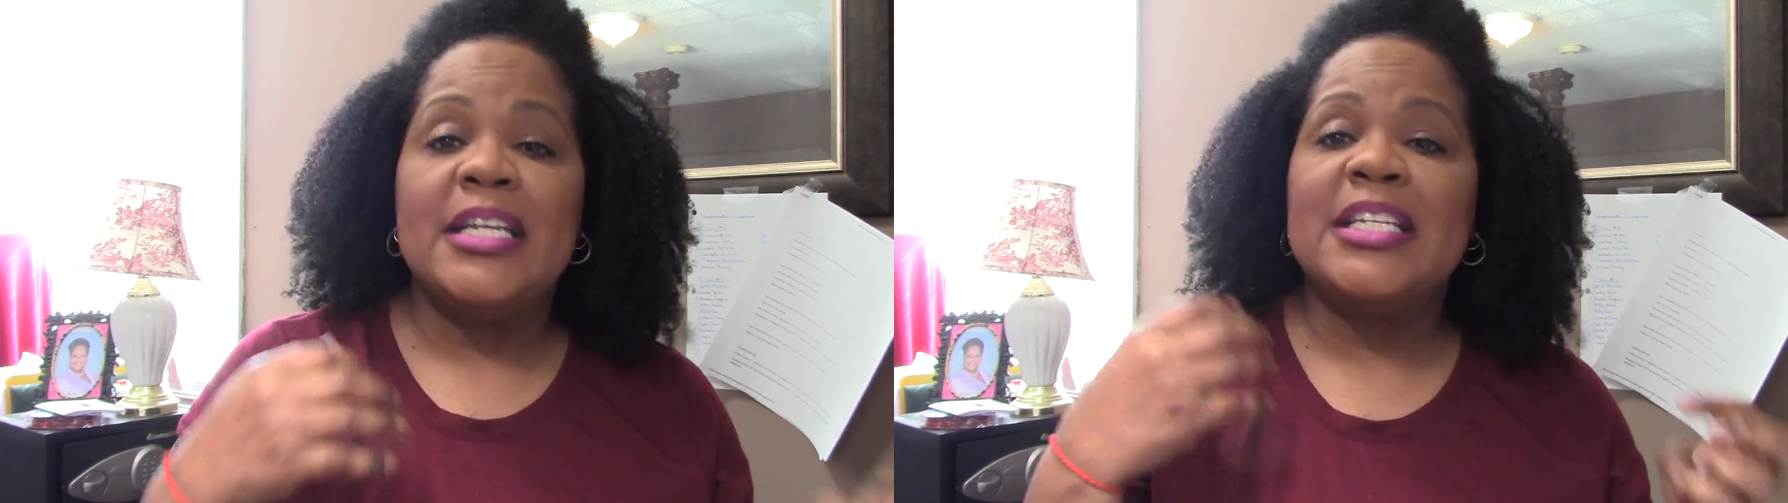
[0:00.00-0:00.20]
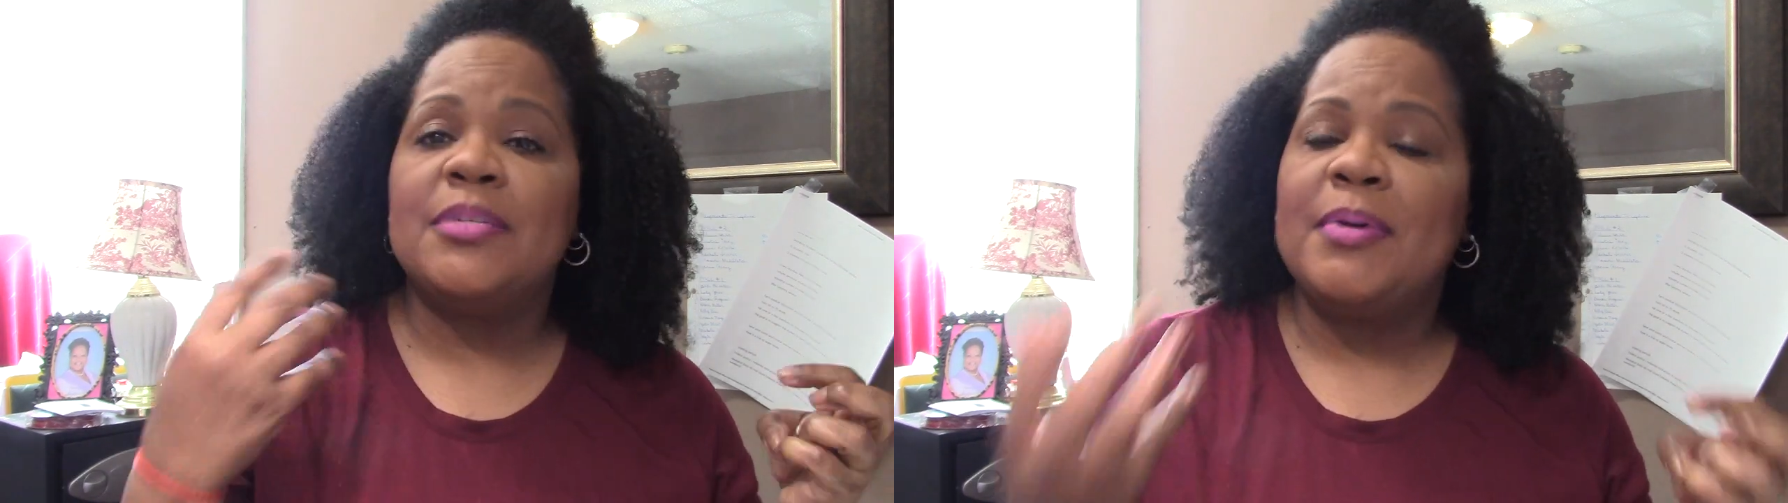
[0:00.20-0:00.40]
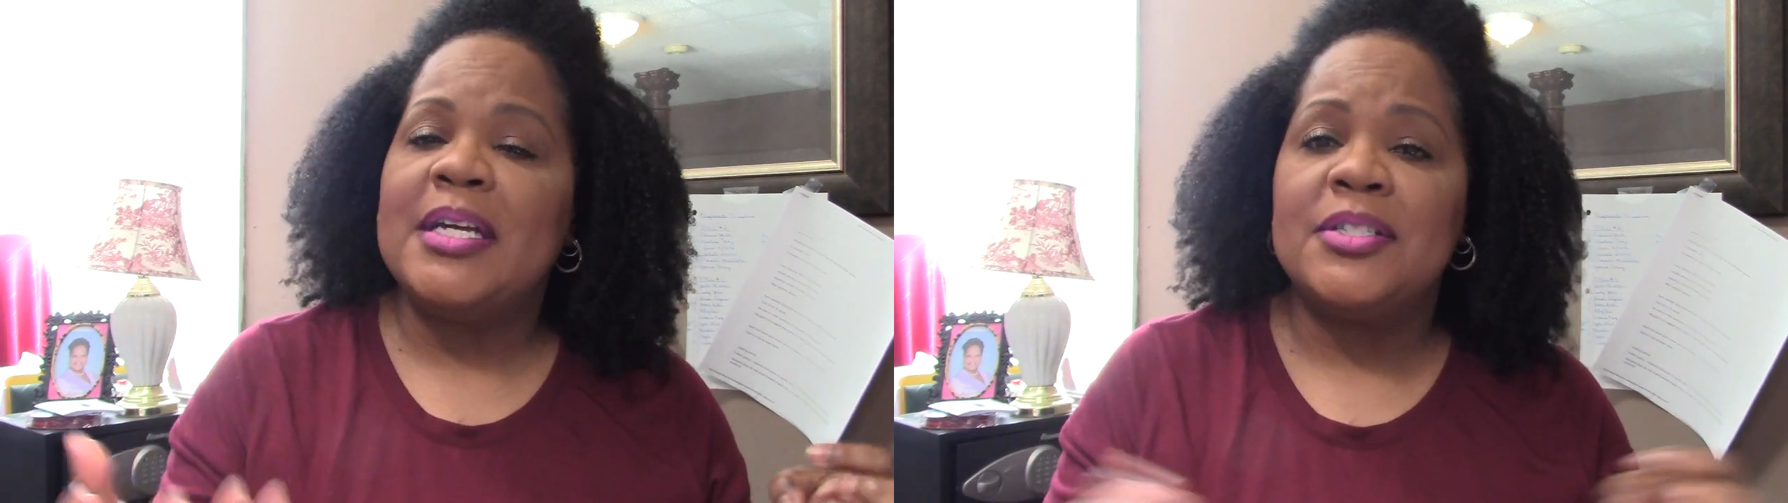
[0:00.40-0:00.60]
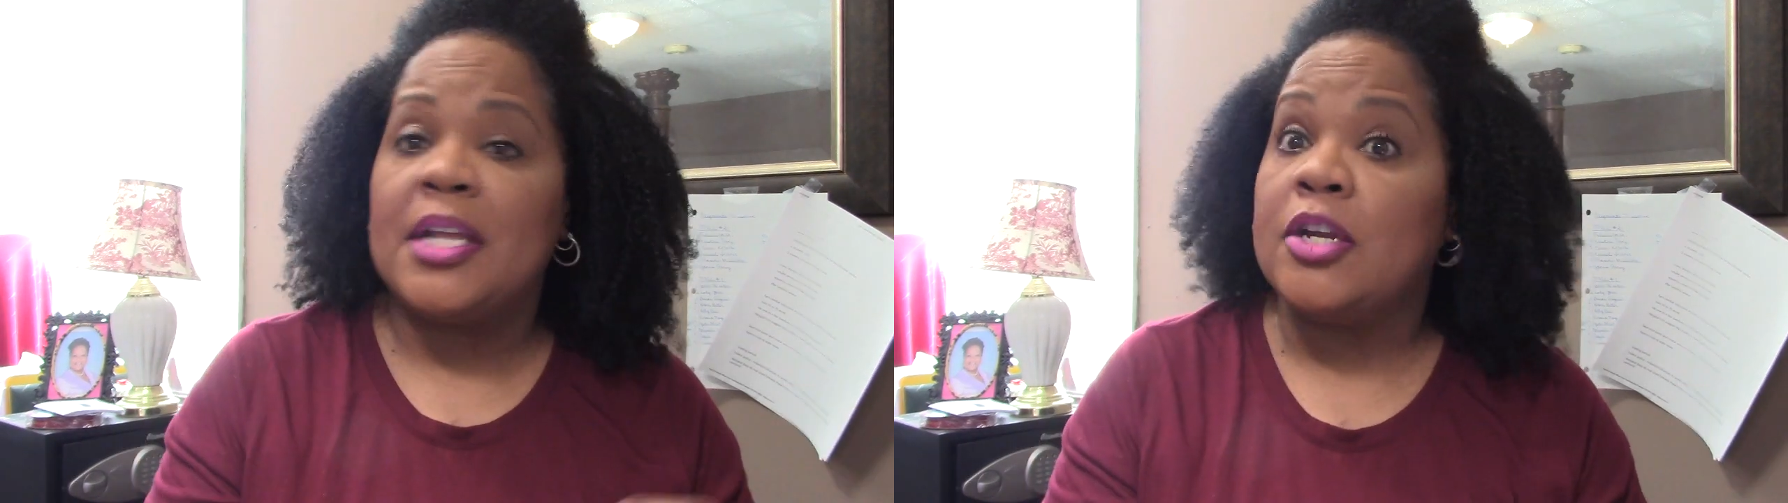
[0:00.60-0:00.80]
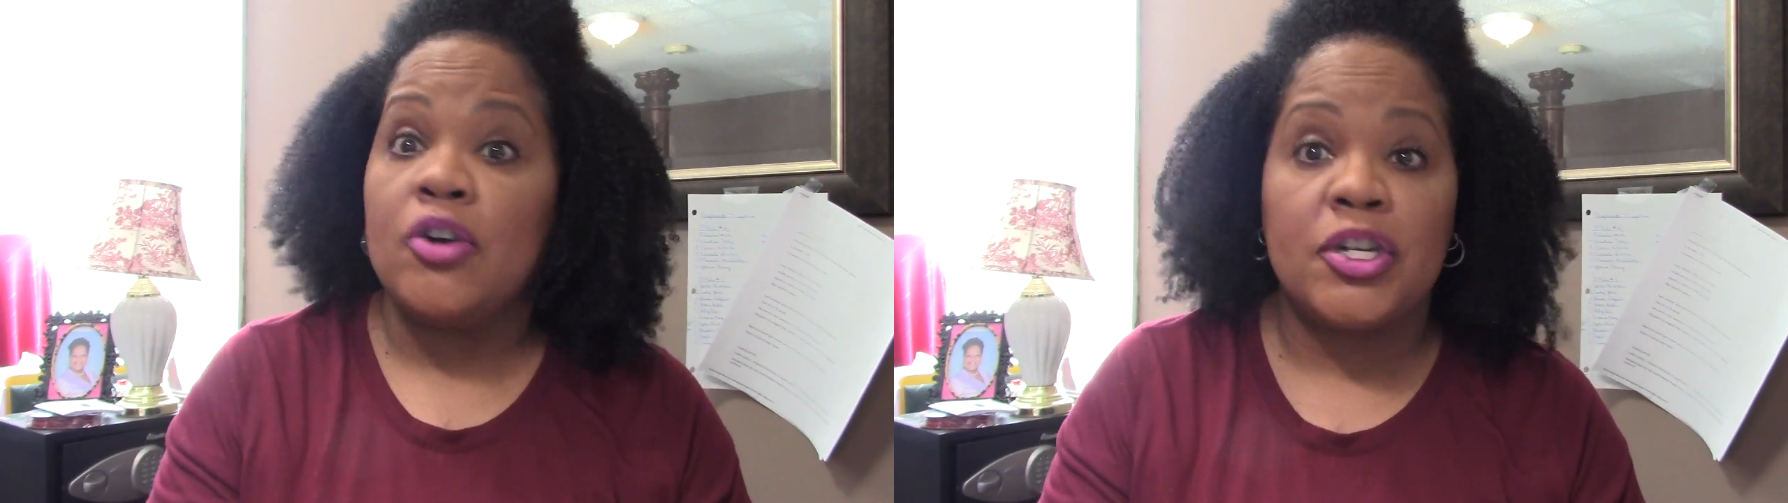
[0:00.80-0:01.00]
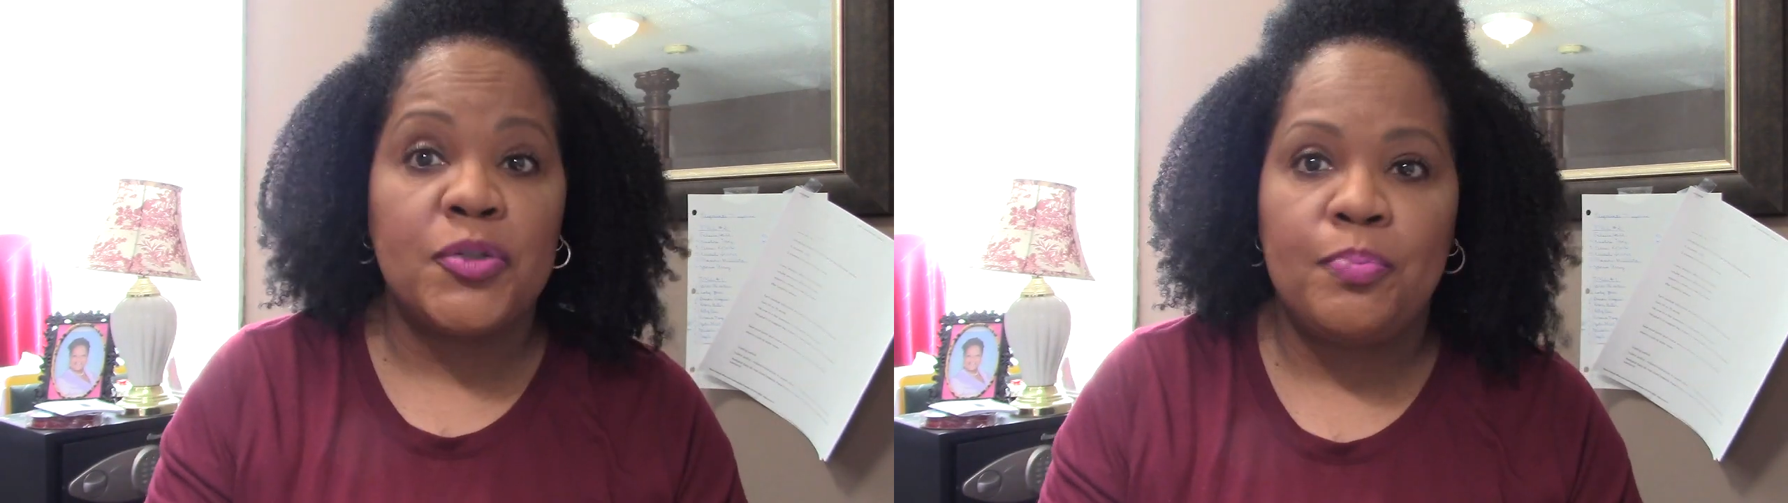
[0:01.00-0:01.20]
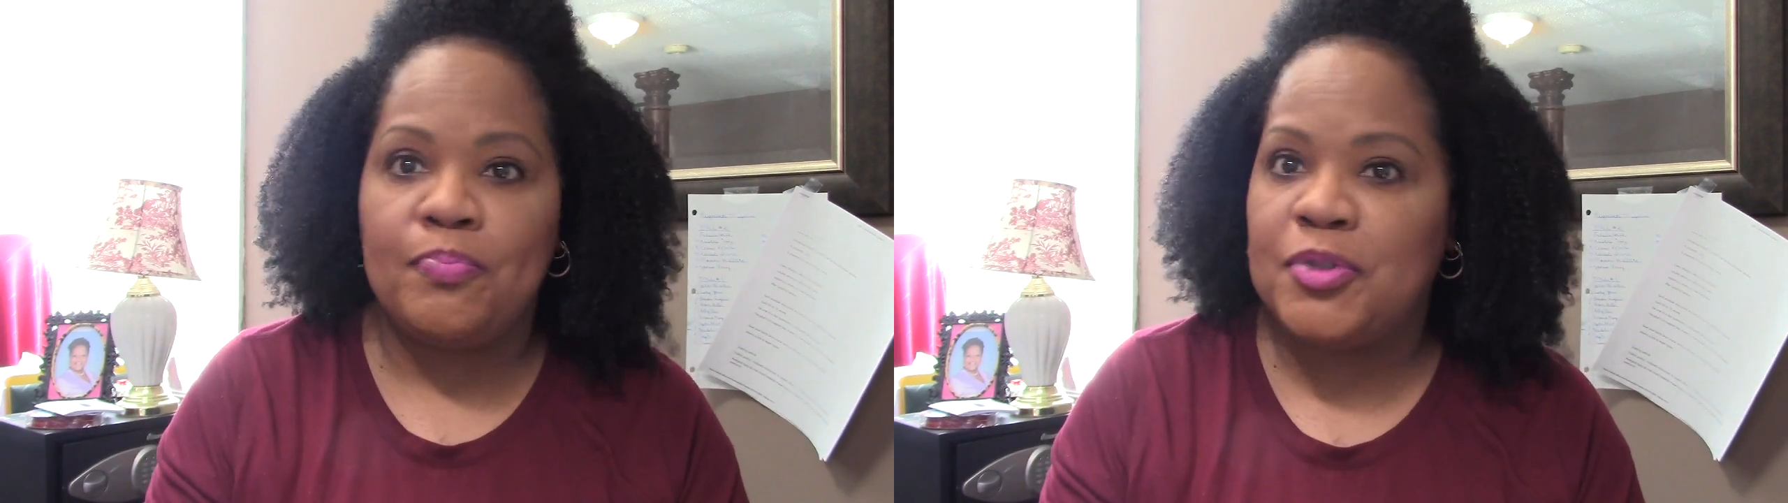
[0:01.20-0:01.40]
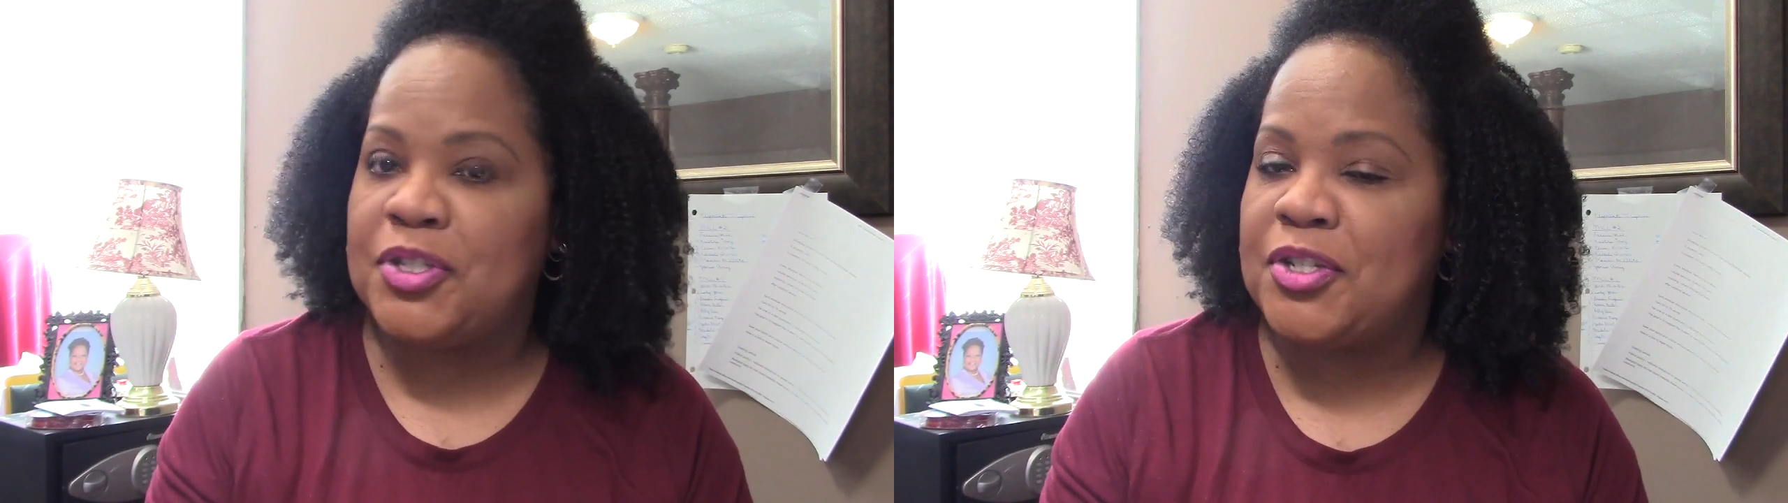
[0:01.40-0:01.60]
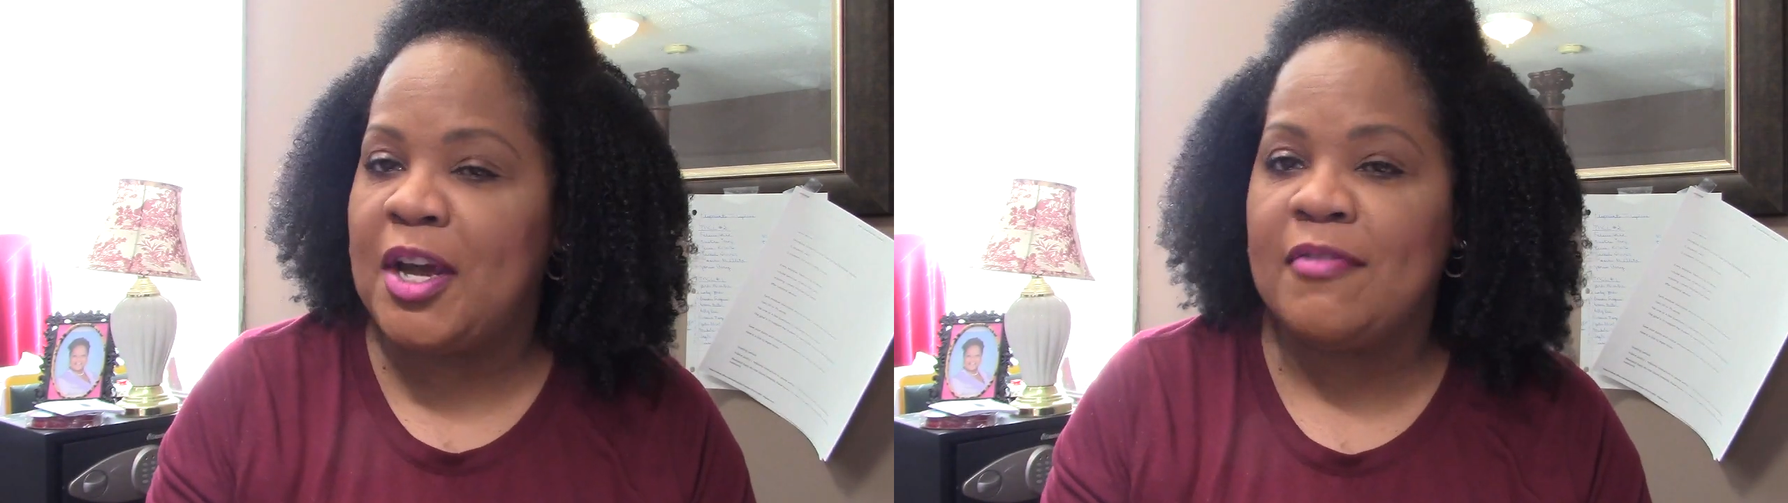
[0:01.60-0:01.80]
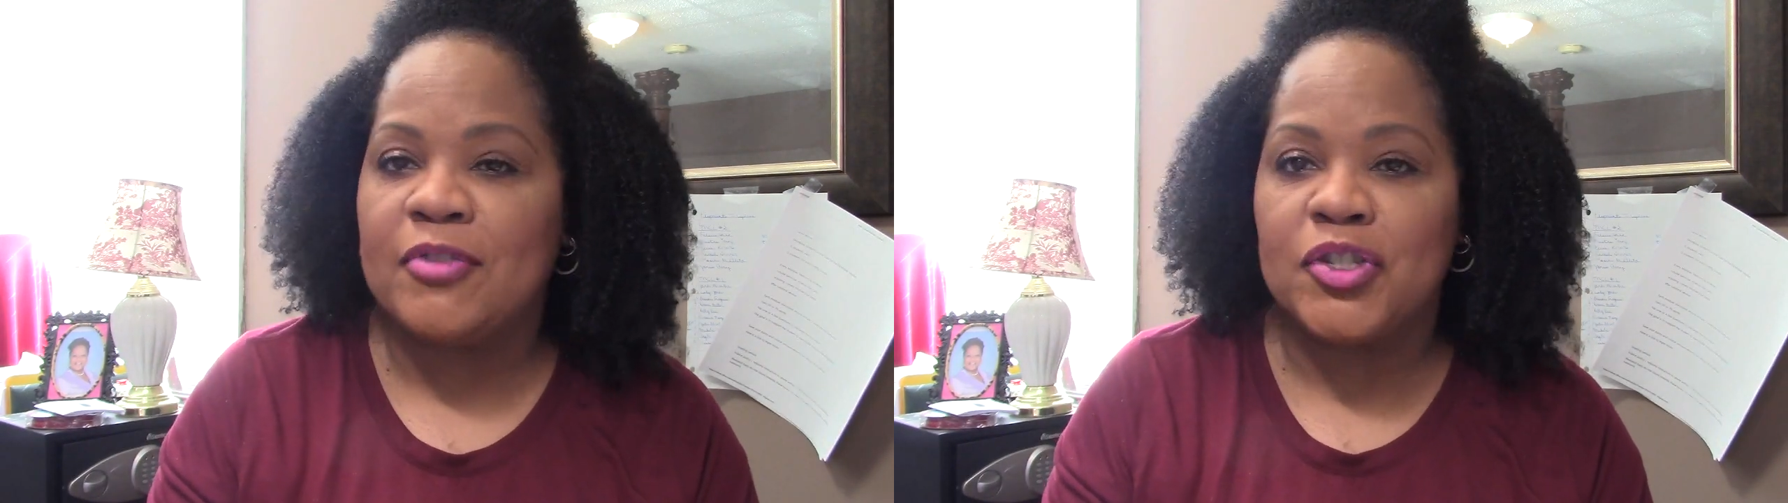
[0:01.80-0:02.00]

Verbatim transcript: it depends, and there are several